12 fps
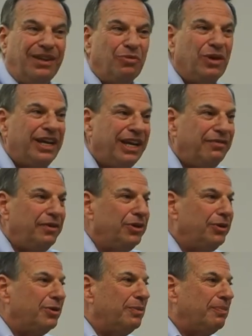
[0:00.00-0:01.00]
Whatever
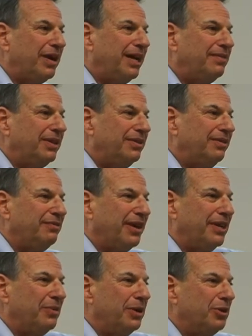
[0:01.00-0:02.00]
you do in private,
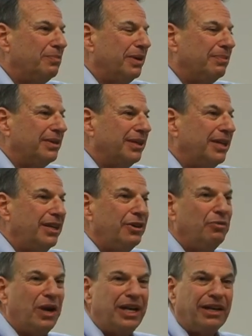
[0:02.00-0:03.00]
find a way to do it in public.
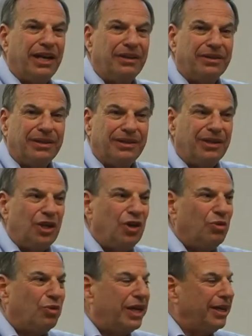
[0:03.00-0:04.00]
You write a letter
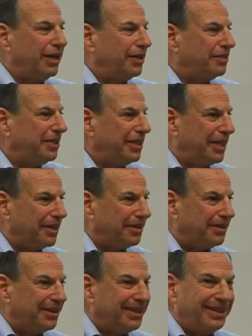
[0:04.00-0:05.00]
to the
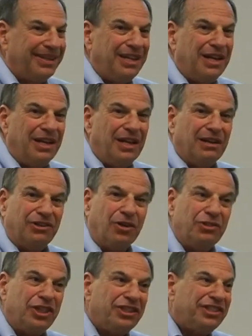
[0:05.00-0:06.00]
editor.
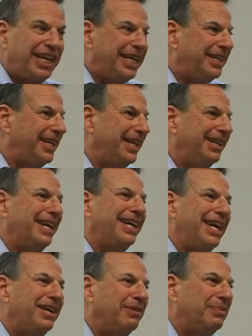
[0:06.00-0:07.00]
Don't just take a
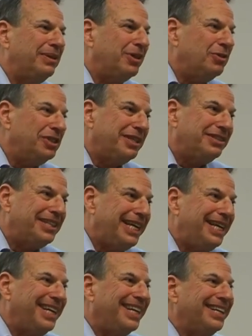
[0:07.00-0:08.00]

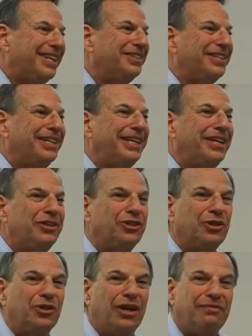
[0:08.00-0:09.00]
letter to the
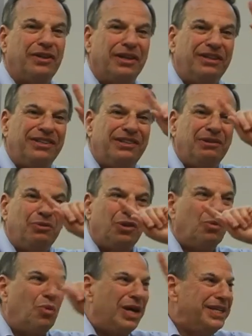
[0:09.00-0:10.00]
editor of
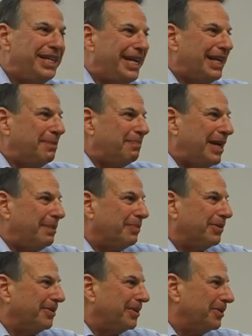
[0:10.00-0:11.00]
the one daily
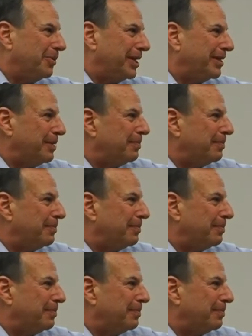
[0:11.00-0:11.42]
paper or the weekly